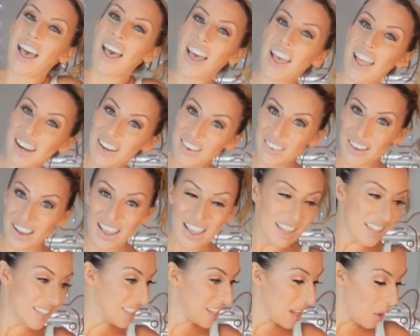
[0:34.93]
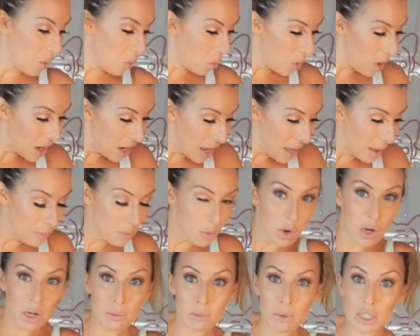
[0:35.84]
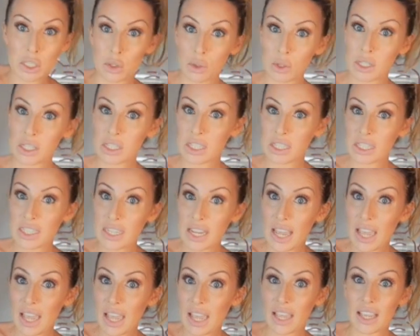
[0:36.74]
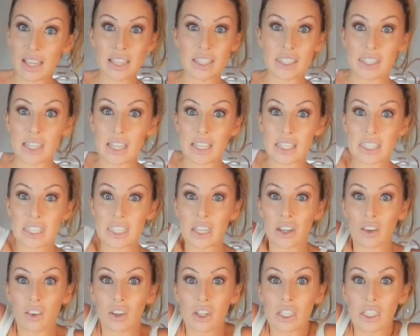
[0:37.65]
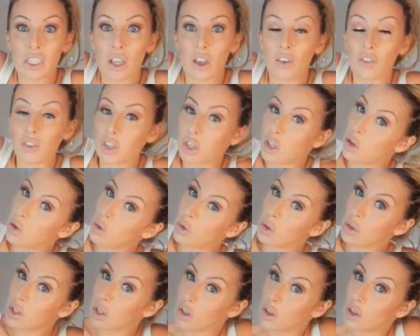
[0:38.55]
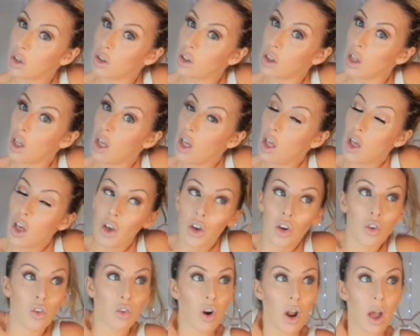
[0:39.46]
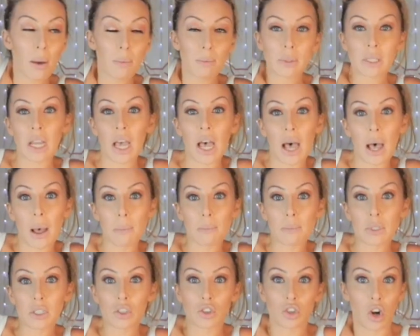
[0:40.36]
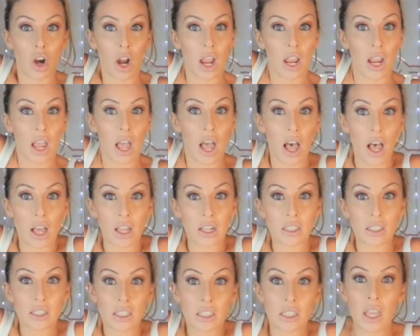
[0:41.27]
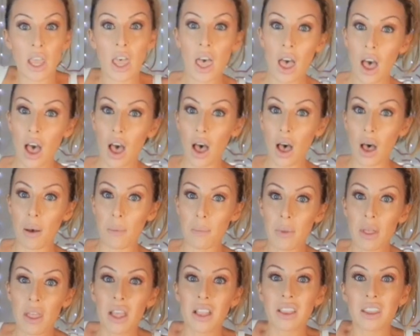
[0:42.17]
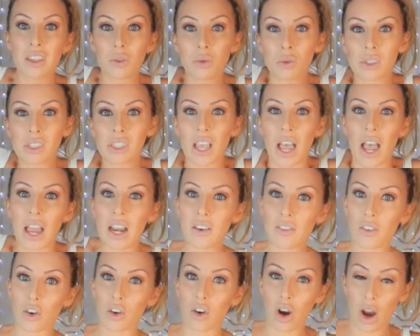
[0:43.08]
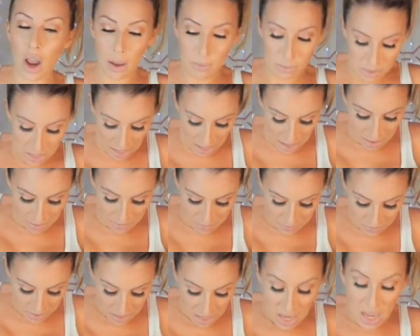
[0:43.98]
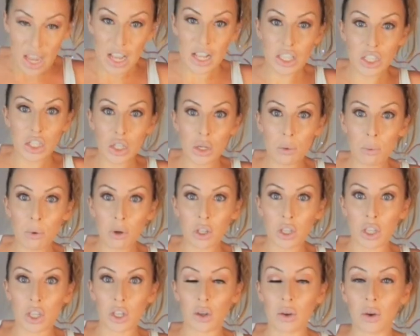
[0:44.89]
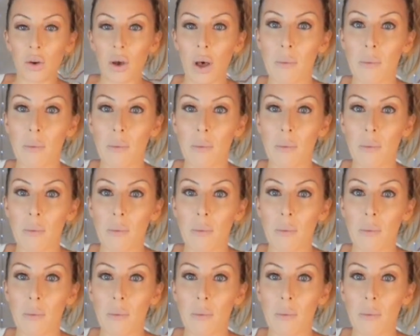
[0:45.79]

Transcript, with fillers: Anyways, what I'm going to be doing today is a series of cute little crop tops try-ons. Um, this one's kind of a crop top. It's super cute.